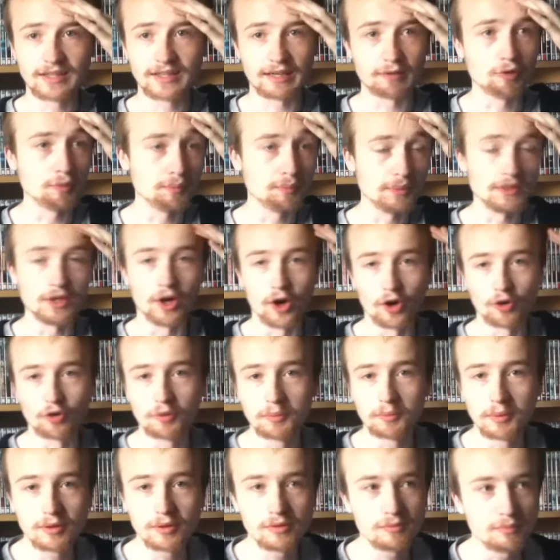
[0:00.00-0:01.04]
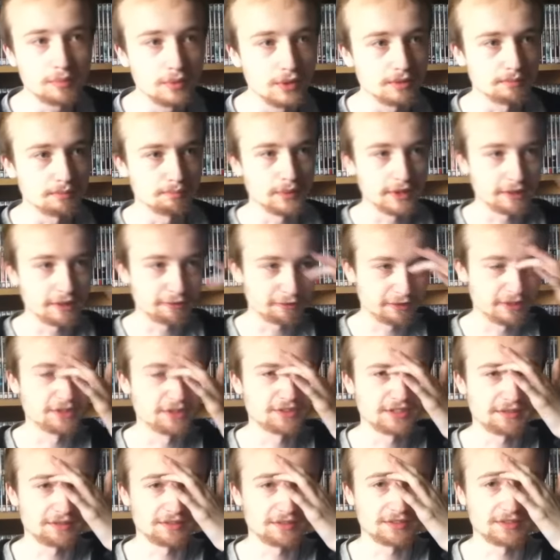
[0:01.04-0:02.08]
That would be horrible, but Big
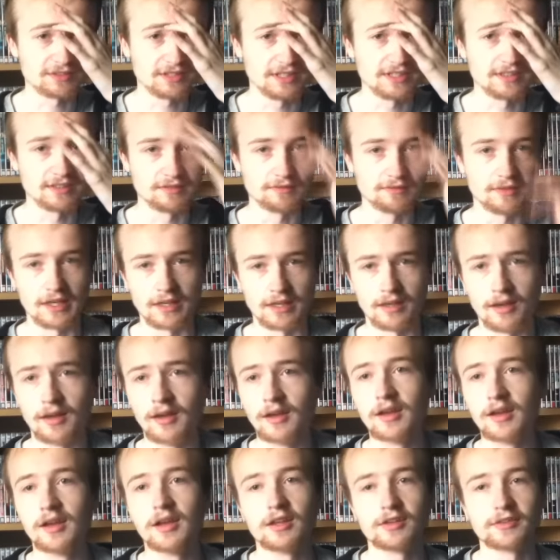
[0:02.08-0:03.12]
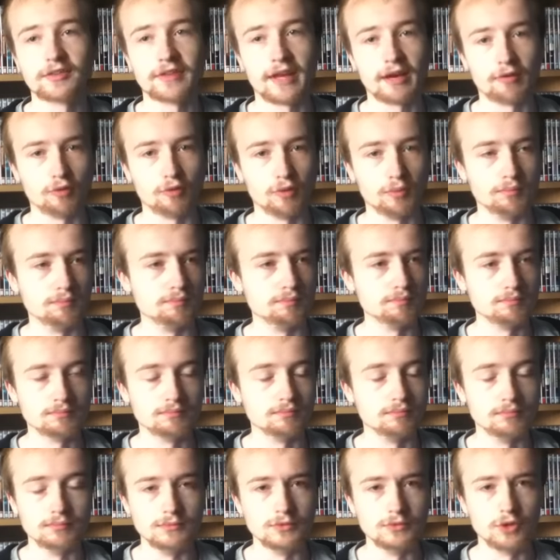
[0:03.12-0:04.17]
Finish have stated that that will
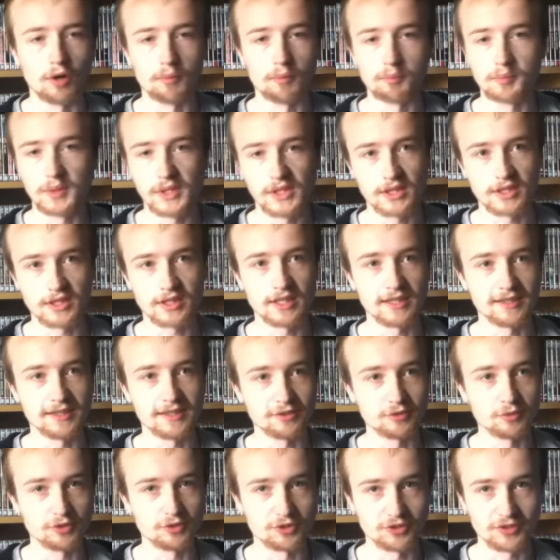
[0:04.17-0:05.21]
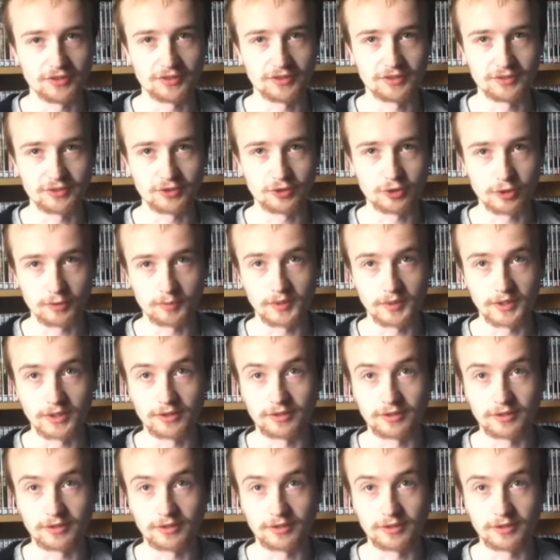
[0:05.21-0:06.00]
not be the case, which is good,